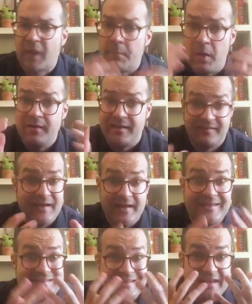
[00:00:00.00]
But still,
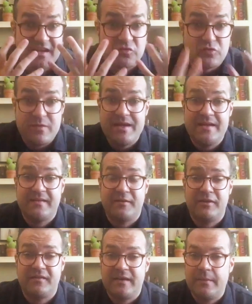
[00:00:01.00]
it's extremely
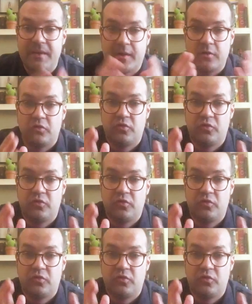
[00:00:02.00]
interesting because